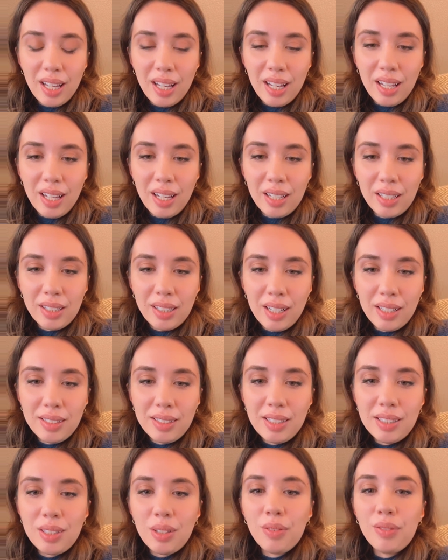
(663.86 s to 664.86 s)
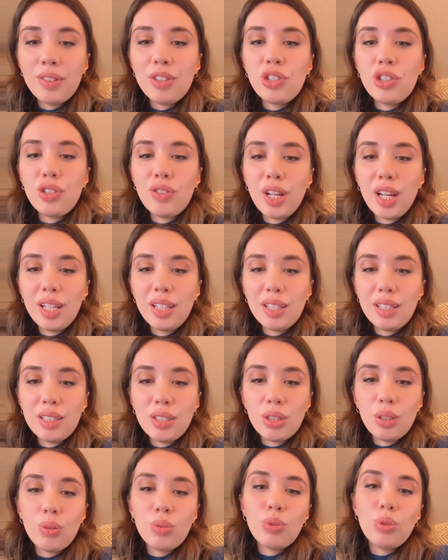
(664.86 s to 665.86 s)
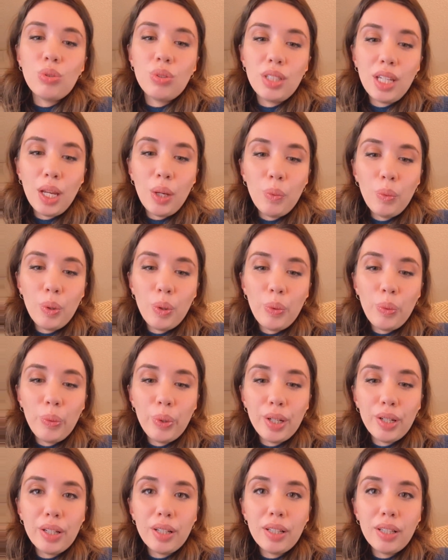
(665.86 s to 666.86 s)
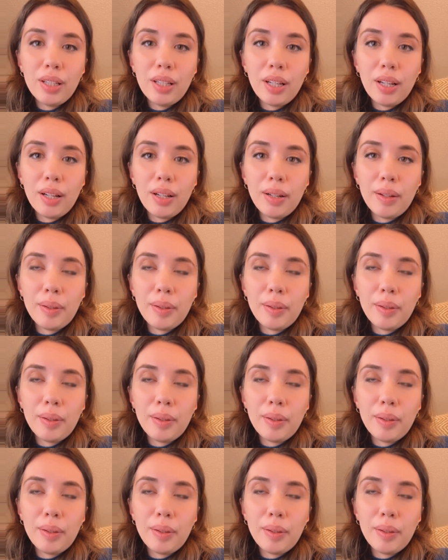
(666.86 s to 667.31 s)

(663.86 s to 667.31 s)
Contents of the training. So today we will